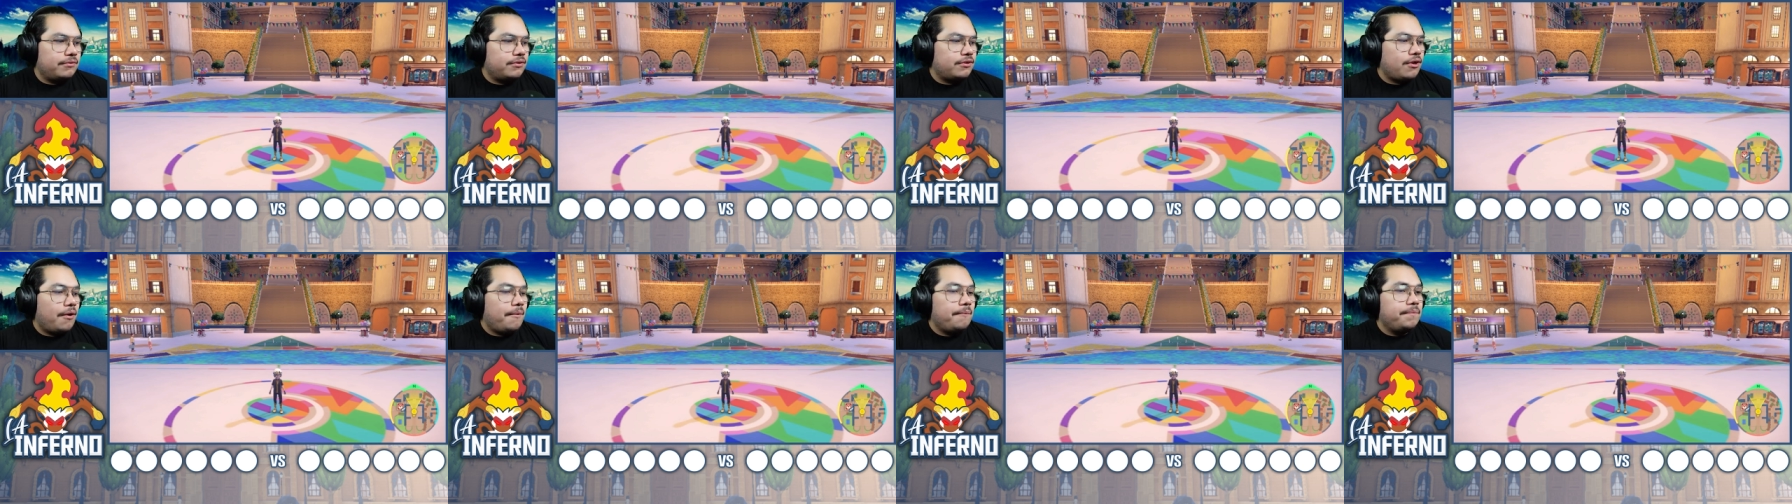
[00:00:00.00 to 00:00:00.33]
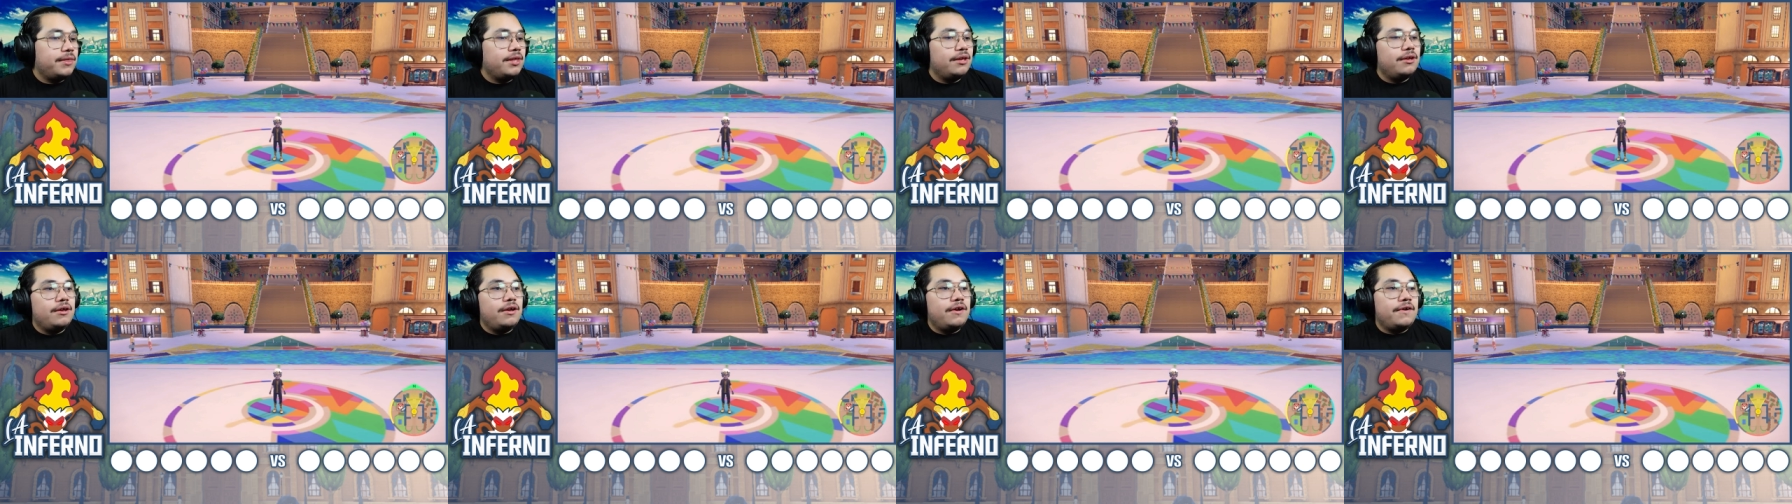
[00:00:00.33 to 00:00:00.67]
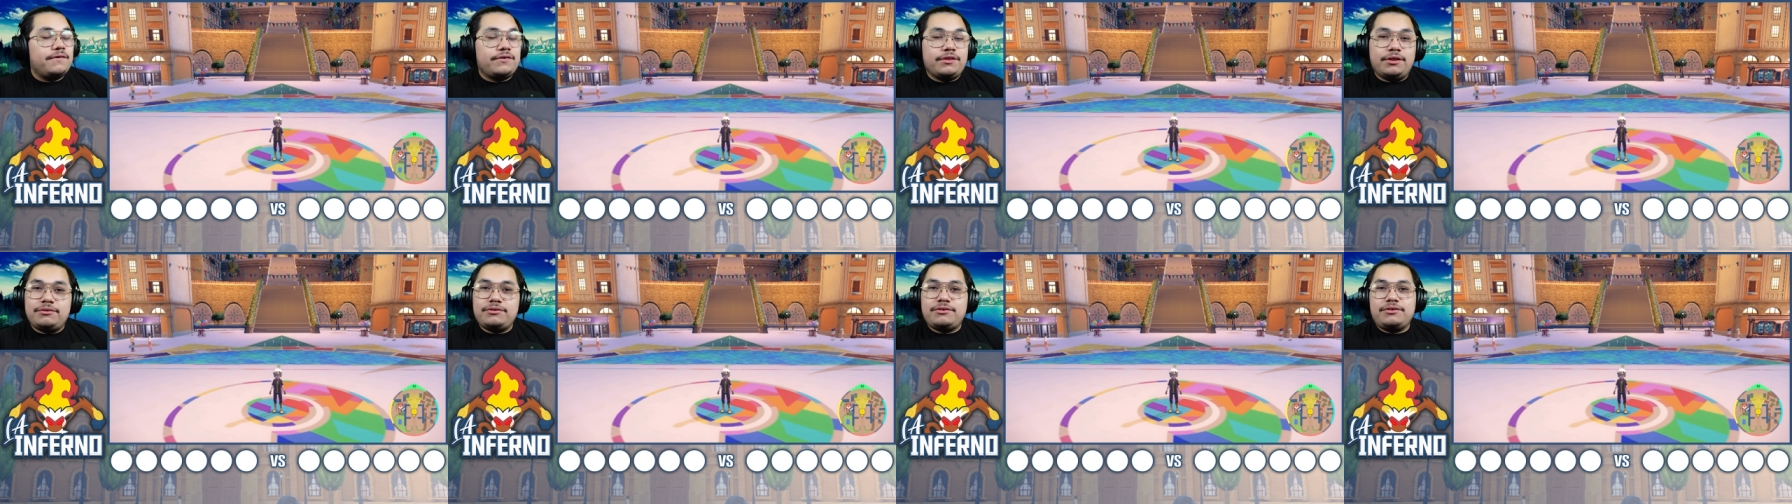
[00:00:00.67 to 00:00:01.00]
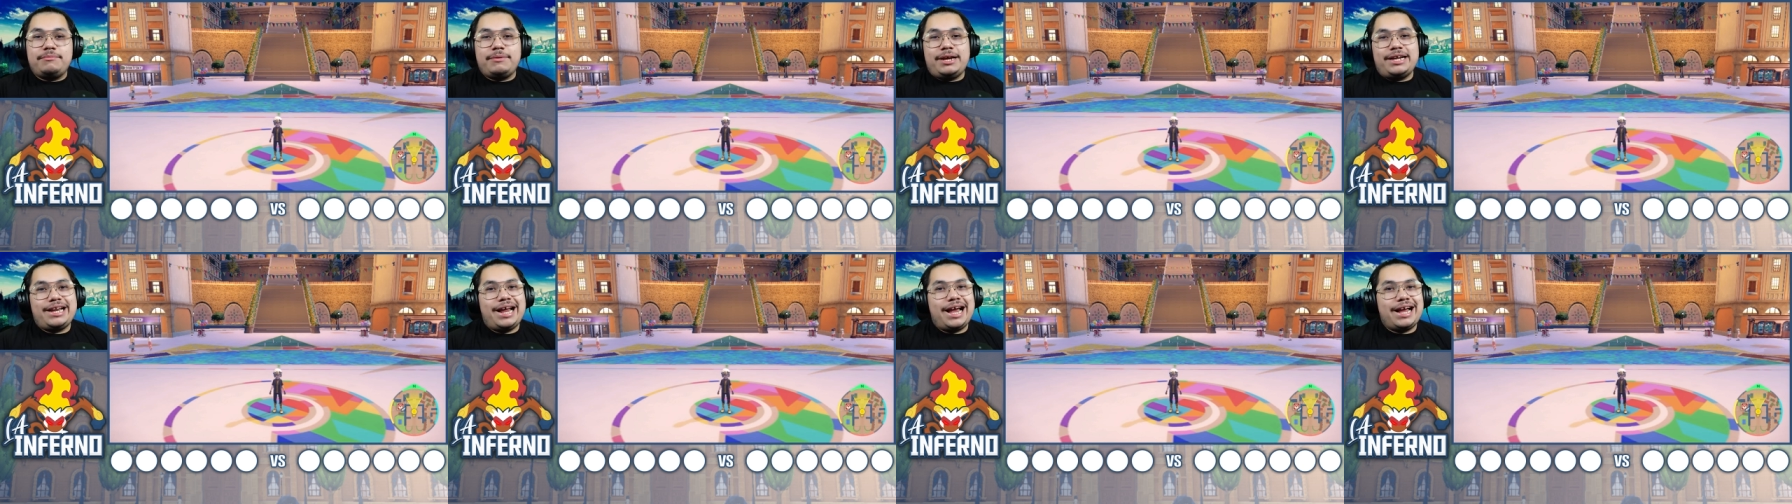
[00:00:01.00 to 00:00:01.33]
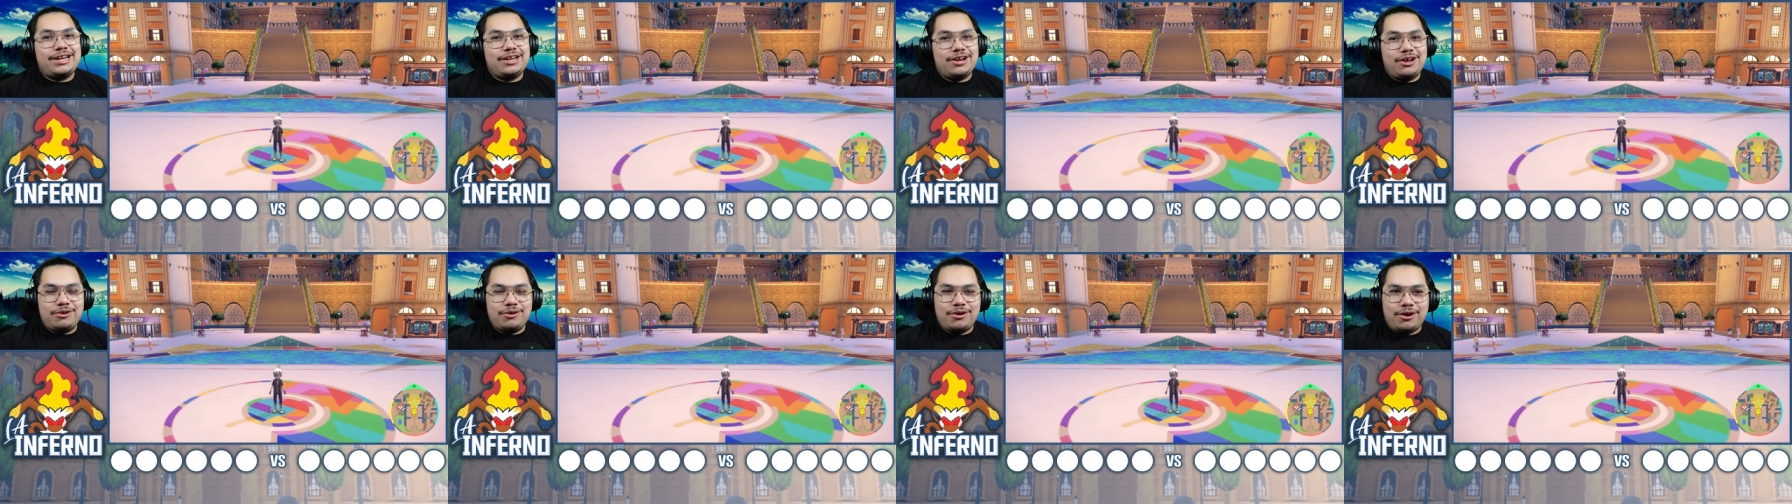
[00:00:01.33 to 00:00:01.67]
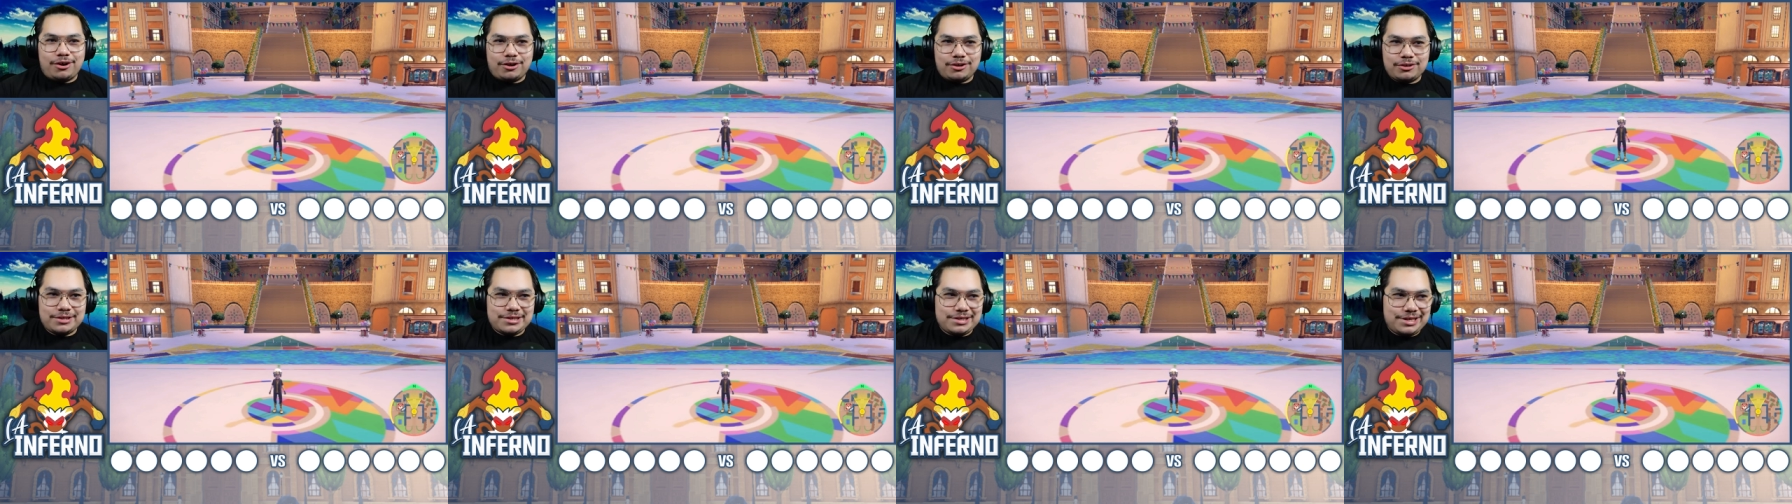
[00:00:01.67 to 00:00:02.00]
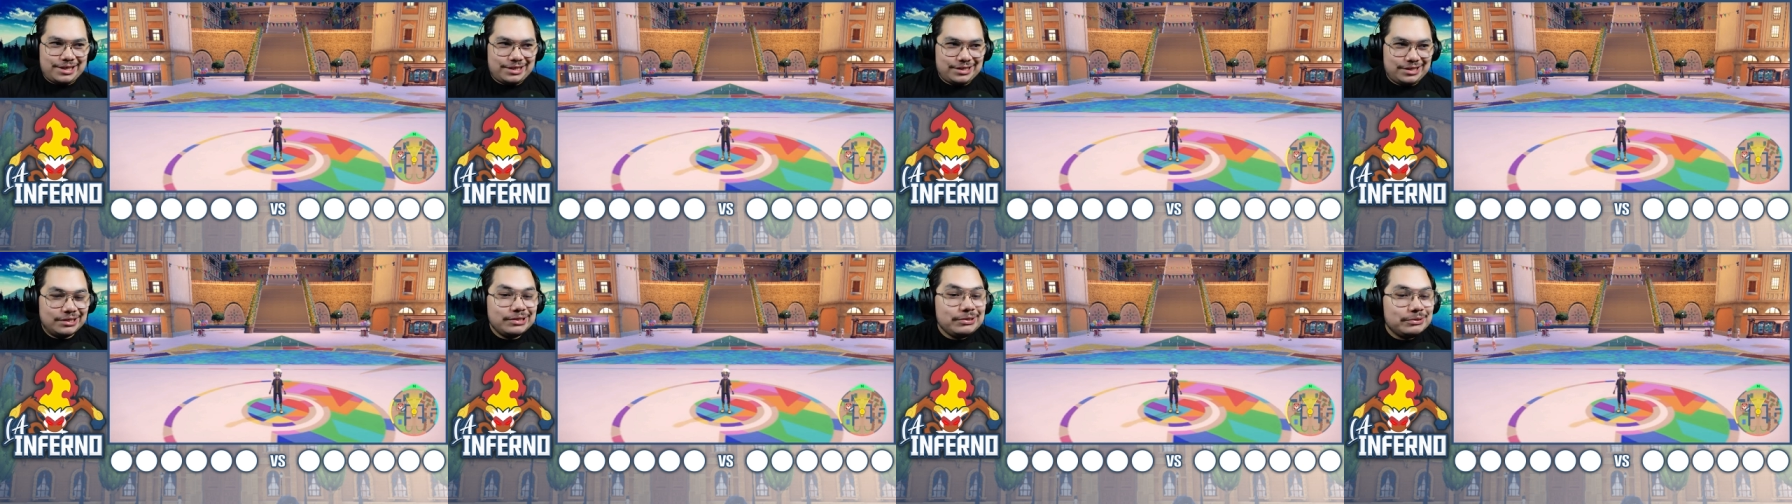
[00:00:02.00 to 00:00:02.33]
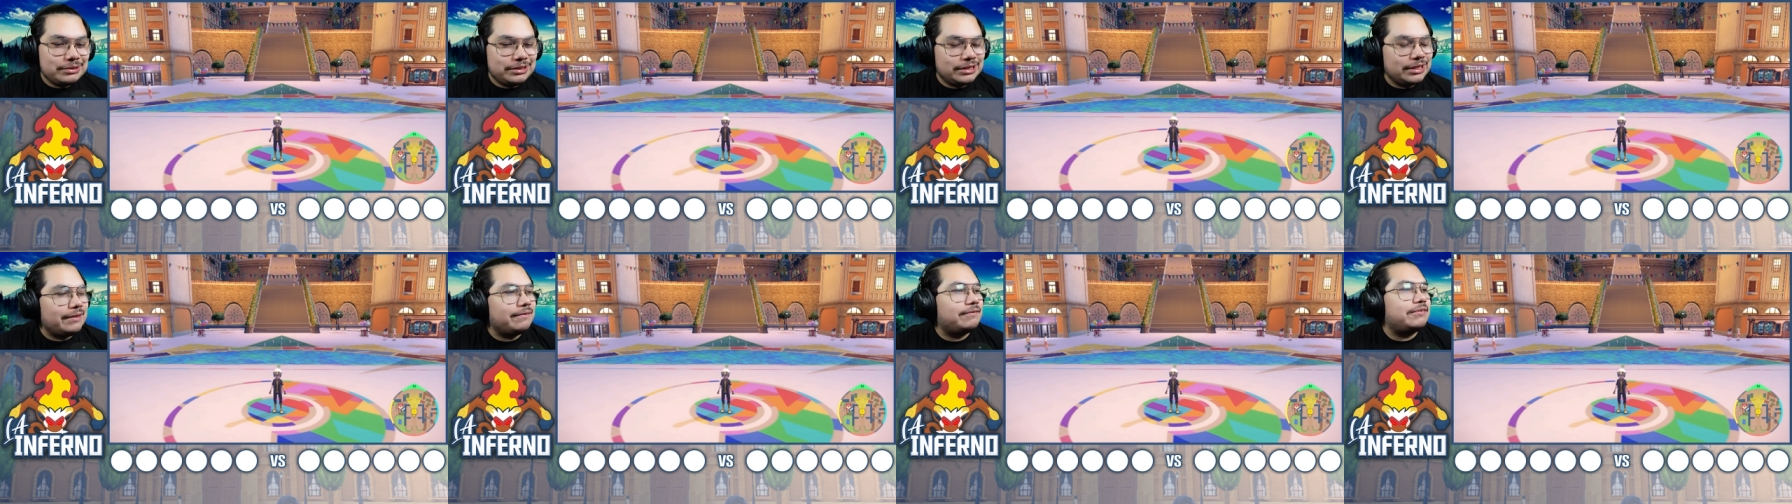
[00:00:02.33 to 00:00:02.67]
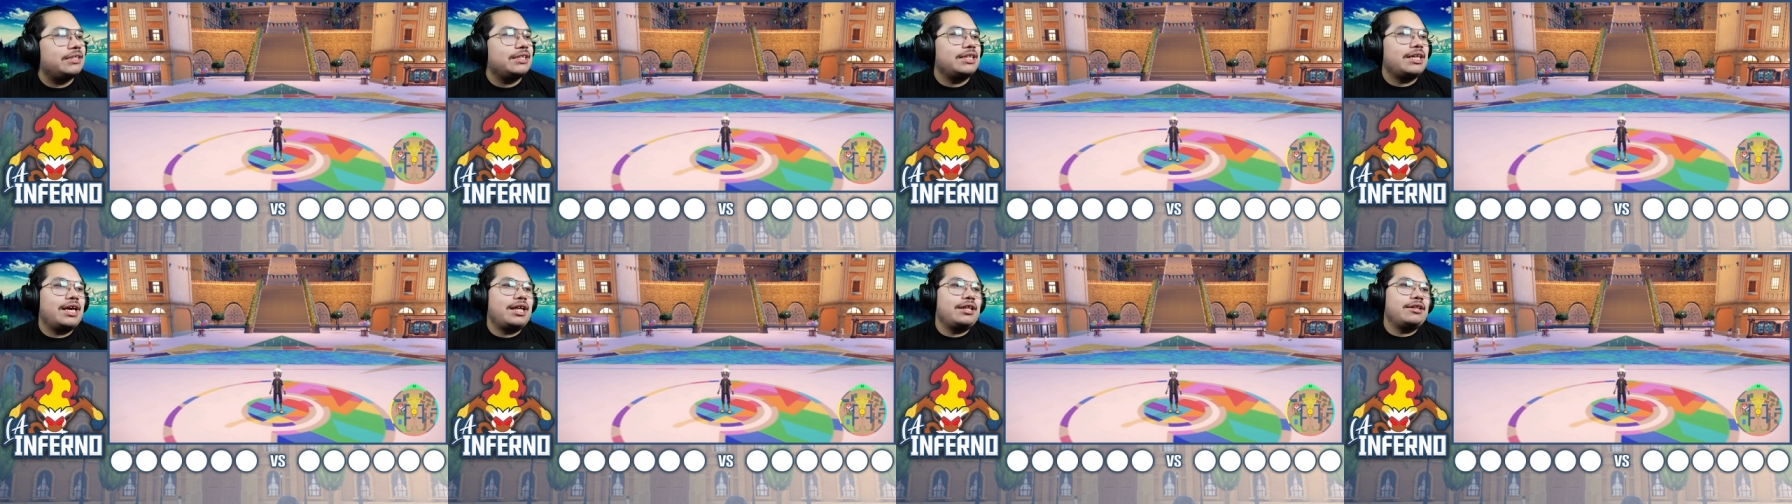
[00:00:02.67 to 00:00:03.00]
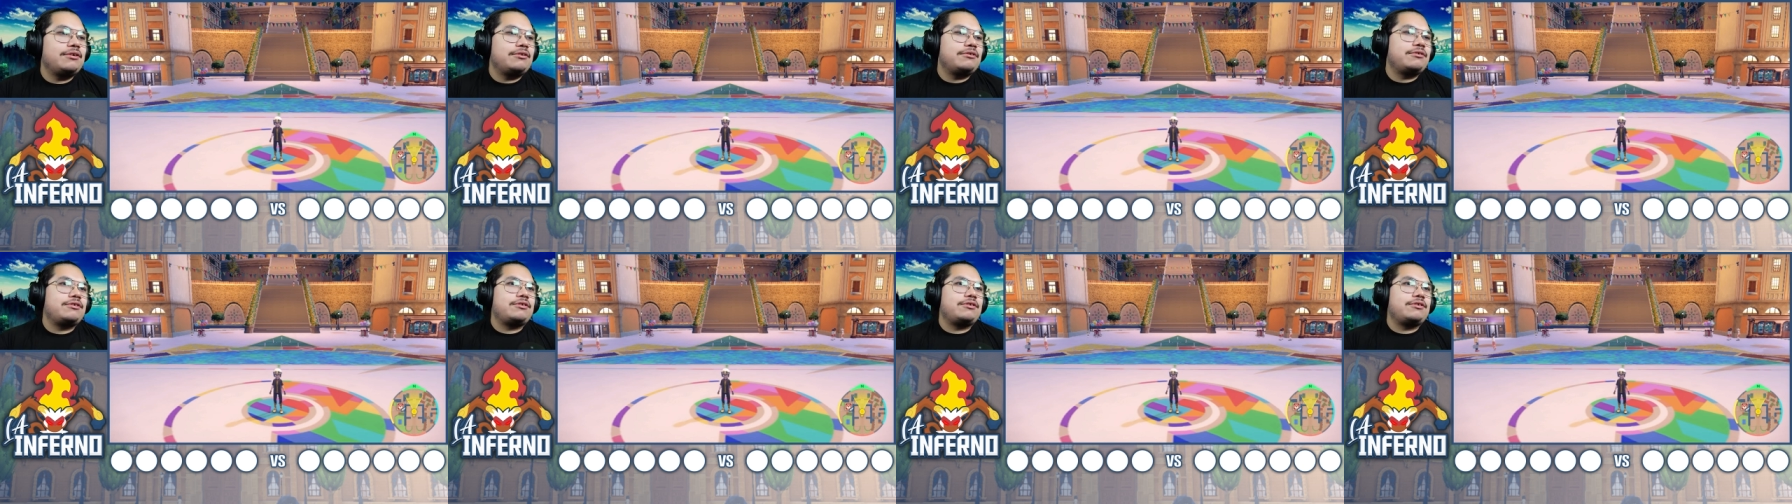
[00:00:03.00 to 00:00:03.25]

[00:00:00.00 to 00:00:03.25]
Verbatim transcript: So, for those of you who might not know, Carlos and I do live together.